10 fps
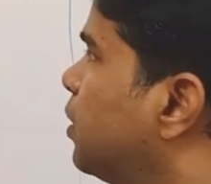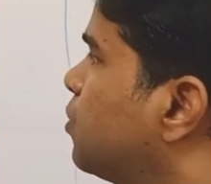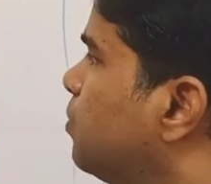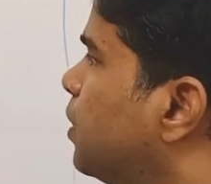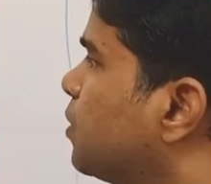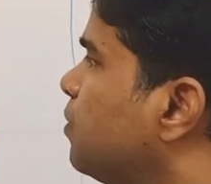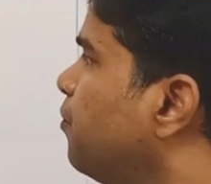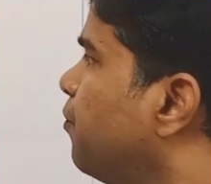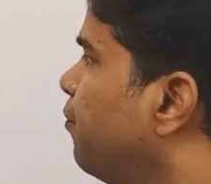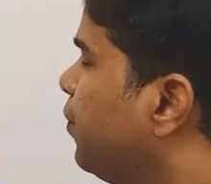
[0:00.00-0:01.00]
isomerism?
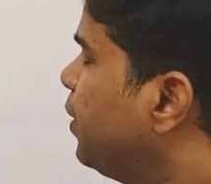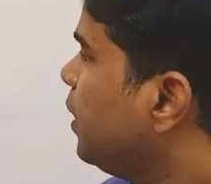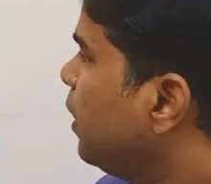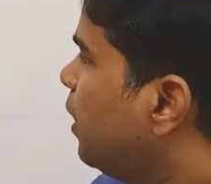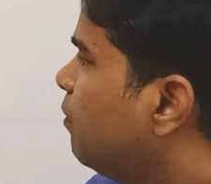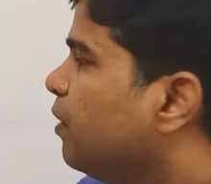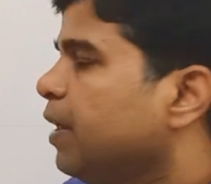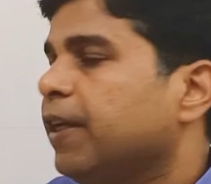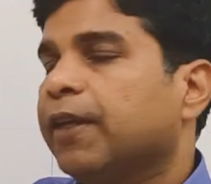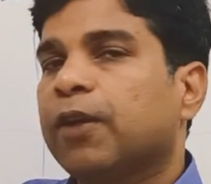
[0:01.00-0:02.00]
We have
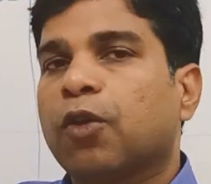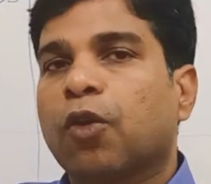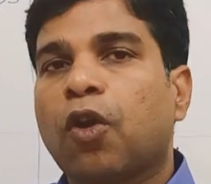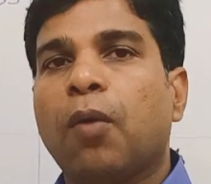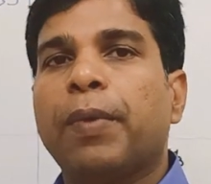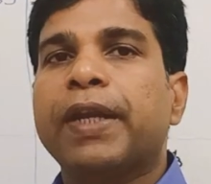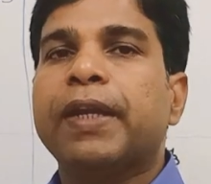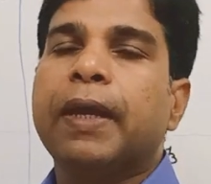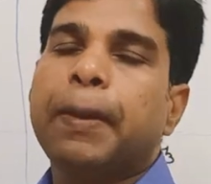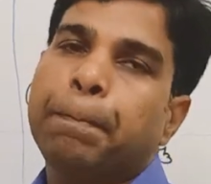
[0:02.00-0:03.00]
a common
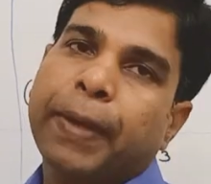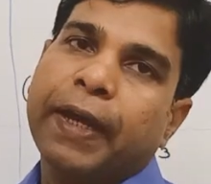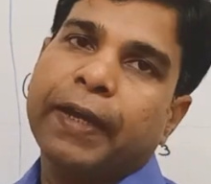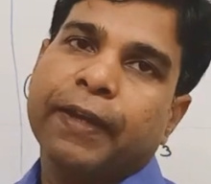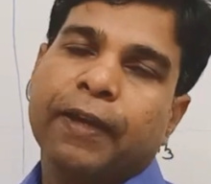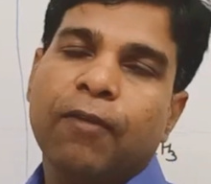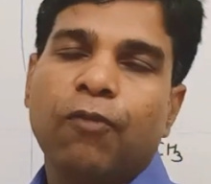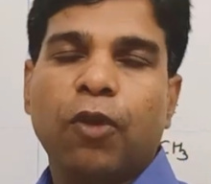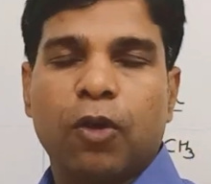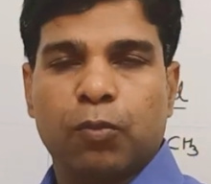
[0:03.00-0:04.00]
empirical
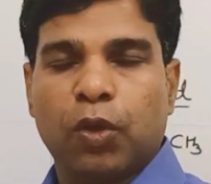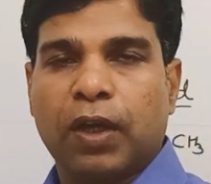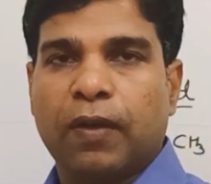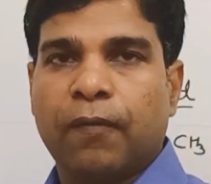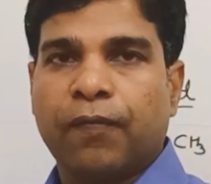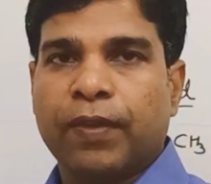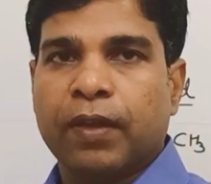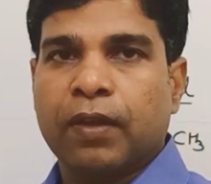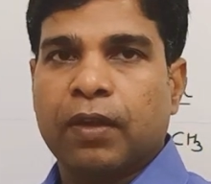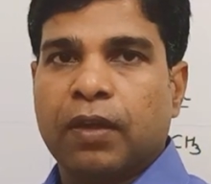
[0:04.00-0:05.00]
formula.
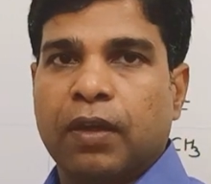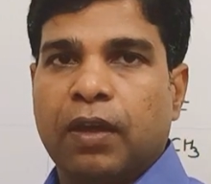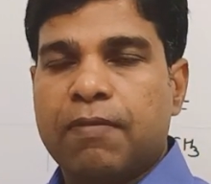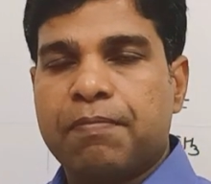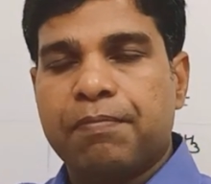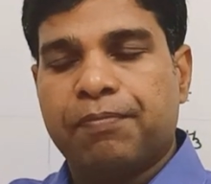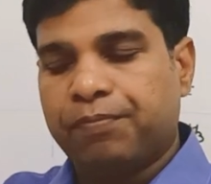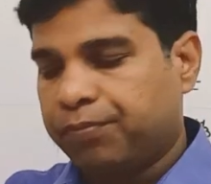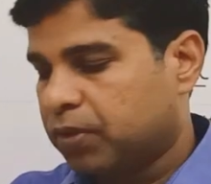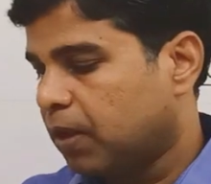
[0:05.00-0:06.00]
If
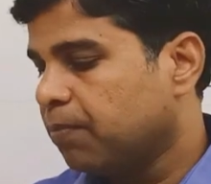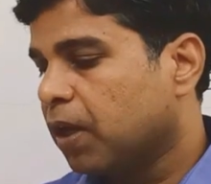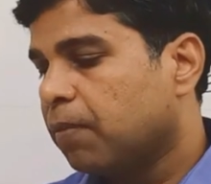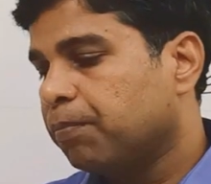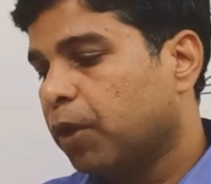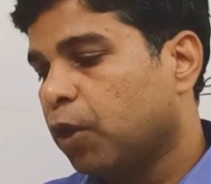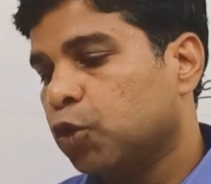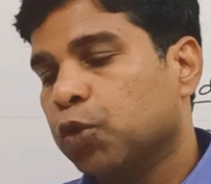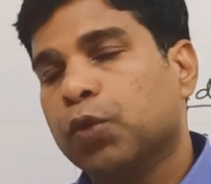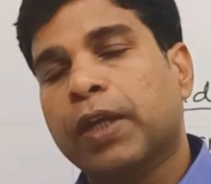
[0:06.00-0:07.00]
some compound
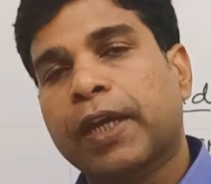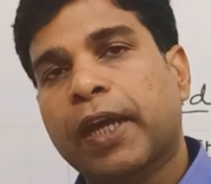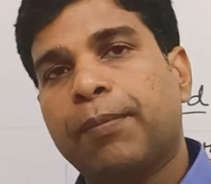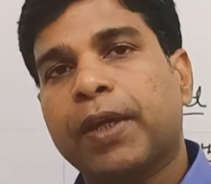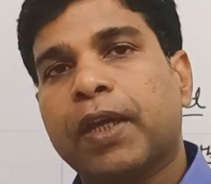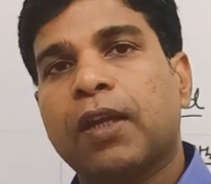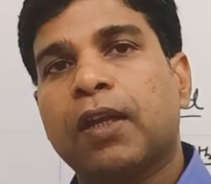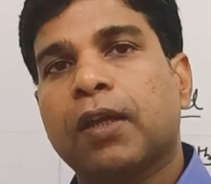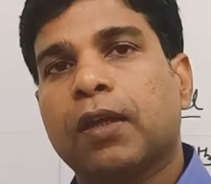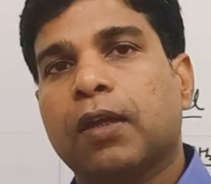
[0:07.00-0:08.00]
show the chemical
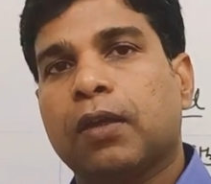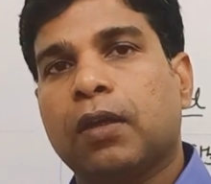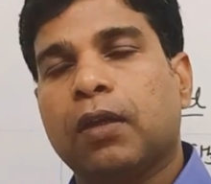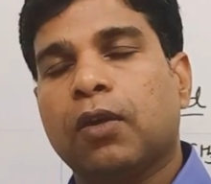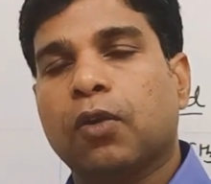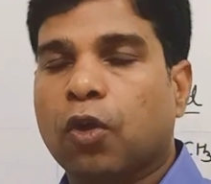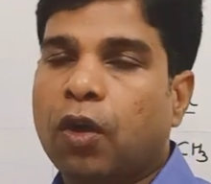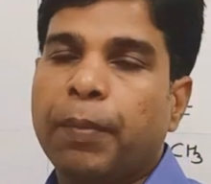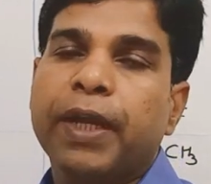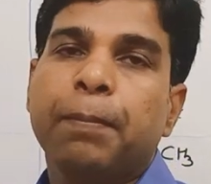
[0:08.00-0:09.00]

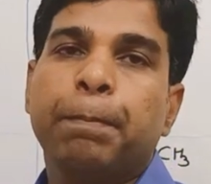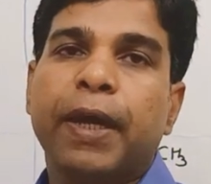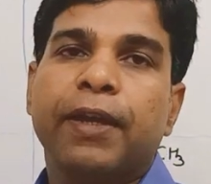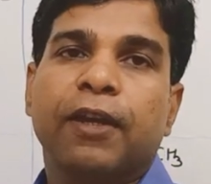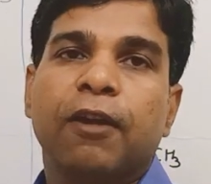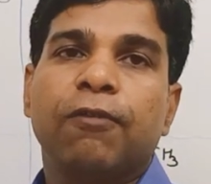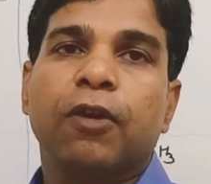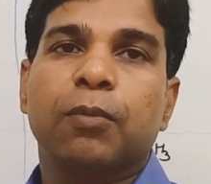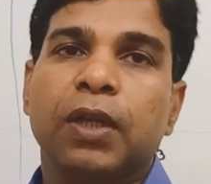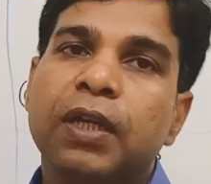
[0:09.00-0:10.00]
common empirical
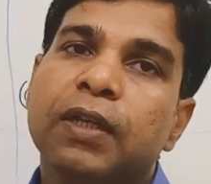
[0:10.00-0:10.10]
formula,